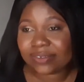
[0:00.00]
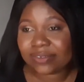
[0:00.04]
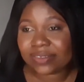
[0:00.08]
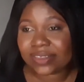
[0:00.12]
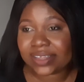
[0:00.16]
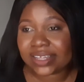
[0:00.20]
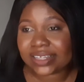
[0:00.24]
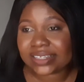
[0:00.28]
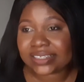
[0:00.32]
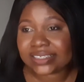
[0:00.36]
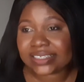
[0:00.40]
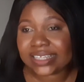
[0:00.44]

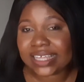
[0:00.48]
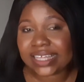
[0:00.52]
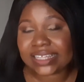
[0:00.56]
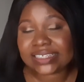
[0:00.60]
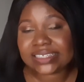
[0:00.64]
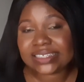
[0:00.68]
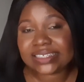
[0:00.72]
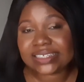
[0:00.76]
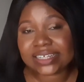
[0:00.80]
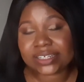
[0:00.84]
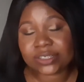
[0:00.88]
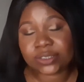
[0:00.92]
that's
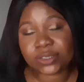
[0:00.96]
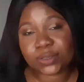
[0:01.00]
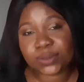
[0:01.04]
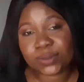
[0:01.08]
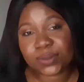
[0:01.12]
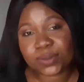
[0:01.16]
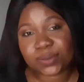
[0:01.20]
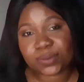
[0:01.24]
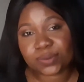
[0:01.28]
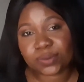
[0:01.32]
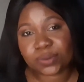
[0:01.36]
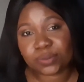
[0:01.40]
getting their
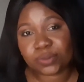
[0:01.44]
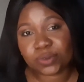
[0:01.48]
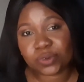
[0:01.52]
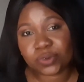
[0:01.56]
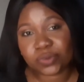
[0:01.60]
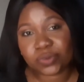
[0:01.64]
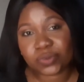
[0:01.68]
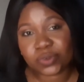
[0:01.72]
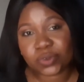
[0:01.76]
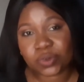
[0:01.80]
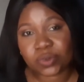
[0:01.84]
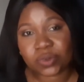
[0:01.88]
tooth
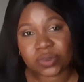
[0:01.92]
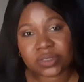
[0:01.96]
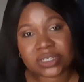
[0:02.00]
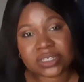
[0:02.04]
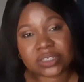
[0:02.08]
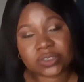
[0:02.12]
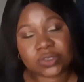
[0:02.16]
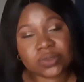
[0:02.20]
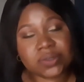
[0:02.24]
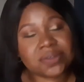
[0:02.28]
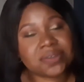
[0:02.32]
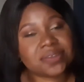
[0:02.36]
removed or their
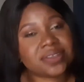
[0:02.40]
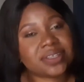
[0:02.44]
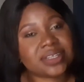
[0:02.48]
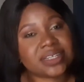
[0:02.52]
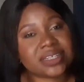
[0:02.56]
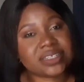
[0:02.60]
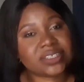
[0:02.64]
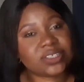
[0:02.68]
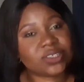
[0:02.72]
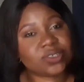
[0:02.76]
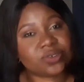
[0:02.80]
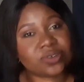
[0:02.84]
tooth
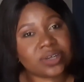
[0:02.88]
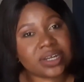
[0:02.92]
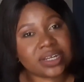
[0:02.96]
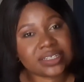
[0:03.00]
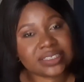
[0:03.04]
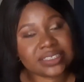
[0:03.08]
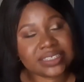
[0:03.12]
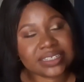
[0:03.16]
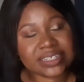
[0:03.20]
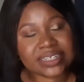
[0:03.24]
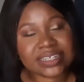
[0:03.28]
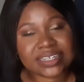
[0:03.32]

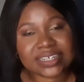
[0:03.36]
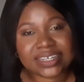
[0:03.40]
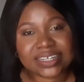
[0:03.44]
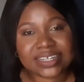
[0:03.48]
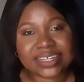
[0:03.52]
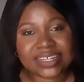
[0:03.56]
extracted.